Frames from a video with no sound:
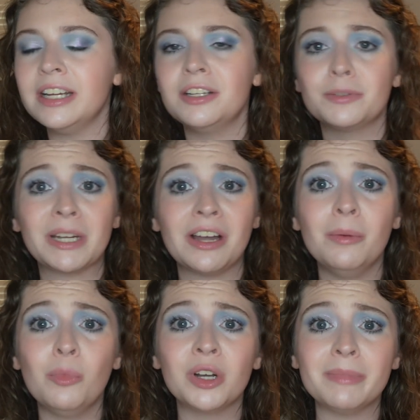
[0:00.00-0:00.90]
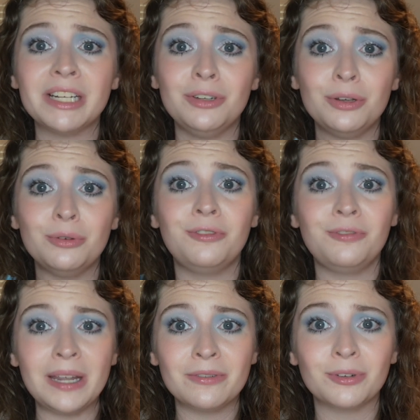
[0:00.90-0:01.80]
It has become one of my new
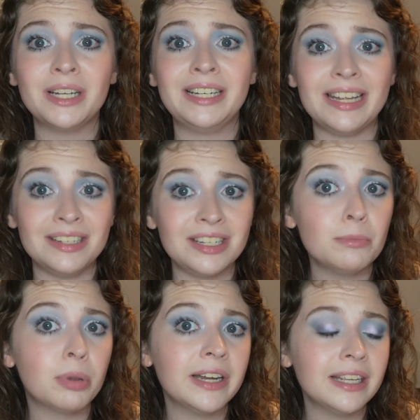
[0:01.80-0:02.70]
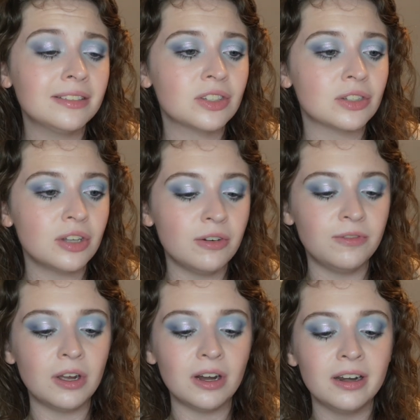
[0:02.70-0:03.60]
favorite indie brands so
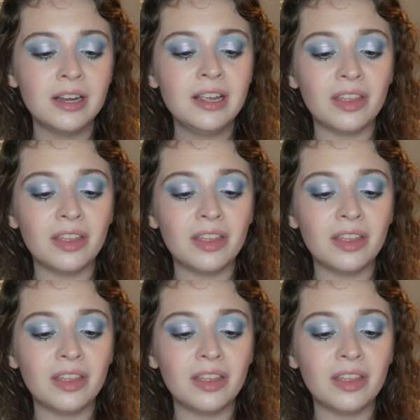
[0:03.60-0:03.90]
far.